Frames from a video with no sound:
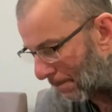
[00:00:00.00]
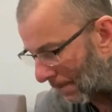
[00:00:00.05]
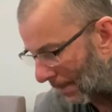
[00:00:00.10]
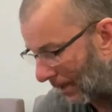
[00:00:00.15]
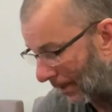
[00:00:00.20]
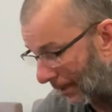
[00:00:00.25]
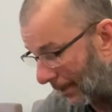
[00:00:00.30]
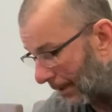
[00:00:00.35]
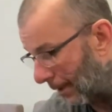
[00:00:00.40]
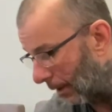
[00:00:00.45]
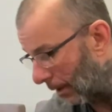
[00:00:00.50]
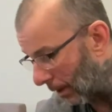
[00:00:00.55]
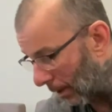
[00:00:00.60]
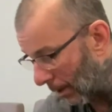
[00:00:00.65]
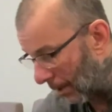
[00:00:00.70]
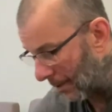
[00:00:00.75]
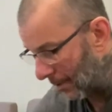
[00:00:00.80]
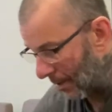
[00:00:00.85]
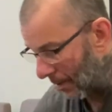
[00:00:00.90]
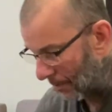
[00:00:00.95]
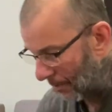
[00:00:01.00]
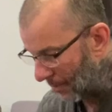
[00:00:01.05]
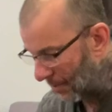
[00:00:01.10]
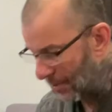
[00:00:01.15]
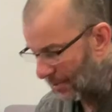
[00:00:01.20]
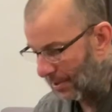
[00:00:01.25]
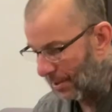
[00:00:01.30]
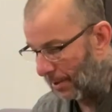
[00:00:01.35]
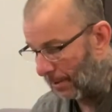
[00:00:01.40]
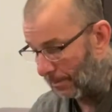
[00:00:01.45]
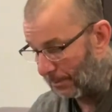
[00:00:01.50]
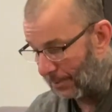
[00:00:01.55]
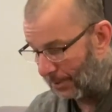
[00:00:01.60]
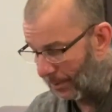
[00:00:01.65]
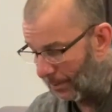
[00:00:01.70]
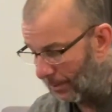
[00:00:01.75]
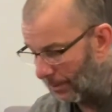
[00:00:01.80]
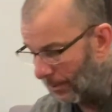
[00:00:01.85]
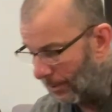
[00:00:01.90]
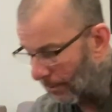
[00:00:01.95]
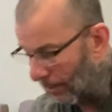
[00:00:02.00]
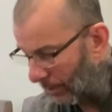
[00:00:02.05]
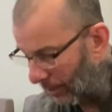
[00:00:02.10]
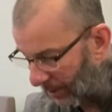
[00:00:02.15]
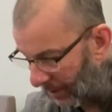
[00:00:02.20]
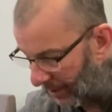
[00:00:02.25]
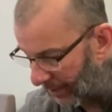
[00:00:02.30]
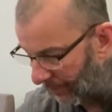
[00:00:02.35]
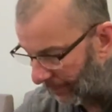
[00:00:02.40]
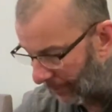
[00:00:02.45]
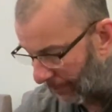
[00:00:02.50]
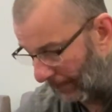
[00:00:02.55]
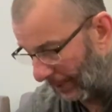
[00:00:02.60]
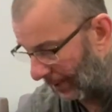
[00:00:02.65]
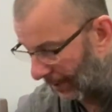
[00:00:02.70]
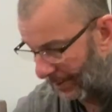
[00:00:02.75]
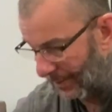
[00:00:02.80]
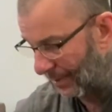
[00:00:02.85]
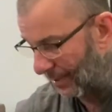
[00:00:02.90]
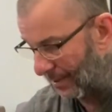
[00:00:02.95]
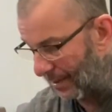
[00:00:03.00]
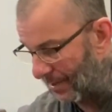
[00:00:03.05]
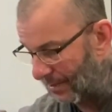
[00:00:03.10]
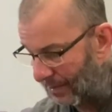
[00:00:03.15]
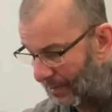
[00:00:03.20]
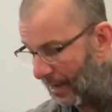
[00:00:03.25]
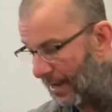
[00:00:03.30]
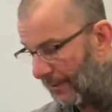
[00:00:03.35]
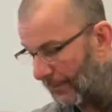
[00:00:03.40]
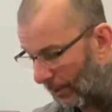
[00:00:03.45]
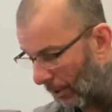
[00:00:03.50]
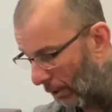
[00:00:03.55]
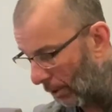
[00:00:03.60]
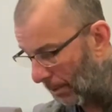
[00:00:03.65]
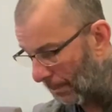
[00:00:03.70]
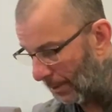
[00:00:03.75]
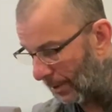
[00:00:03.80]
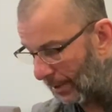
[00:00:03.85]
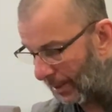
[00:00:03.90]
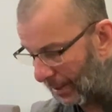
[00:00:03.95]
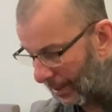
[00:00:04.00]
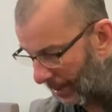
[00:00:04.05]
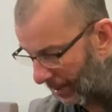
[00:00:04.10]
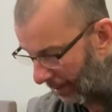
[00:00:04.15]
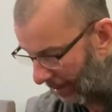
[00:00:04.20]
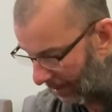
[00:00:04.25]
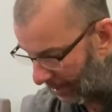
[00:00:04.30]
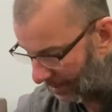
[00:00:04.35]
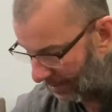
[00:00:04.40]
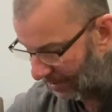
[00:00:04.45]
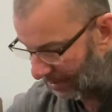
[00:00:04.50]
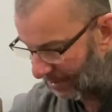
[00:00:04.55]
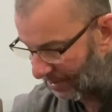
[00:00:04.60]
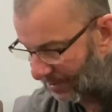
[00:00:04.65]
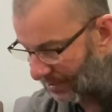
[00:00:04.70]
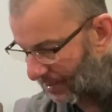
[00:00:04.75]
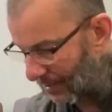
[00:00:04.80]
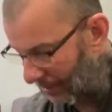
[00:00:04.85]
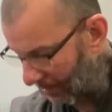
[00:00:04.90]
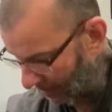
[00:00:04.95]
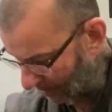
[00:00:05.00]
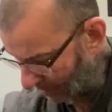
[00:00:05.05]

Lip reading: And there are some too that believe that because it doesn't have armor in it, it is